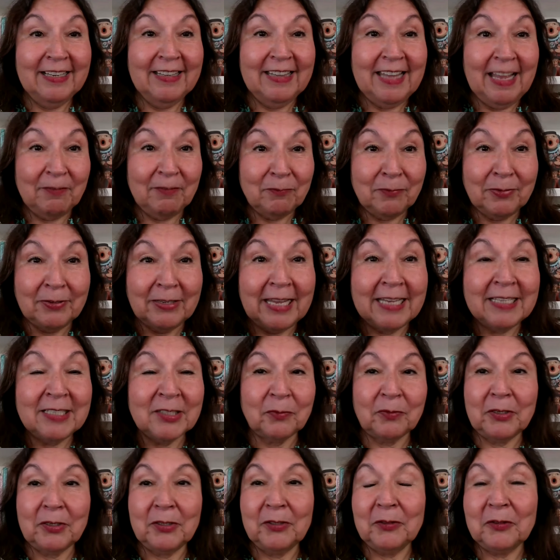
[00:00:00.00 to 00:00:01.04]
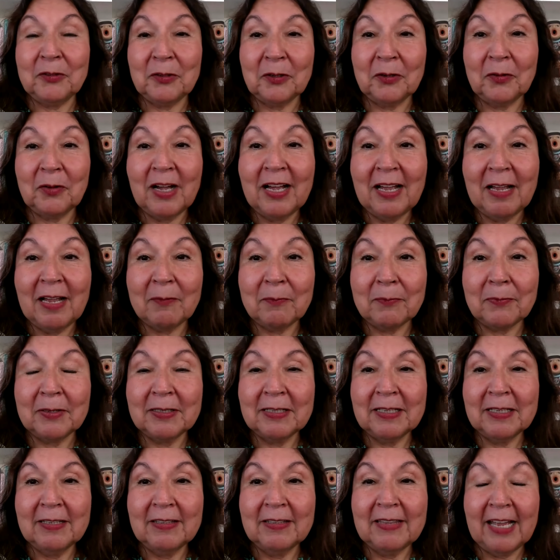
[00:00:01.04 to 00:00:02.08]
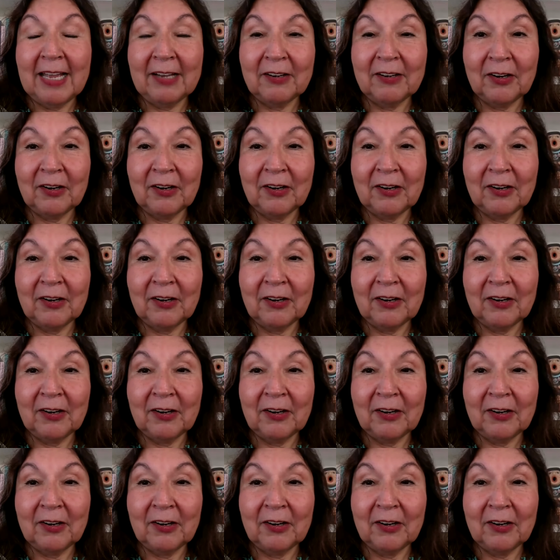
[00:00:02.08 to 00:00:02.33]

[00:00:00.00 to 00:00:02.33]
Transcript: that place where you grew up, that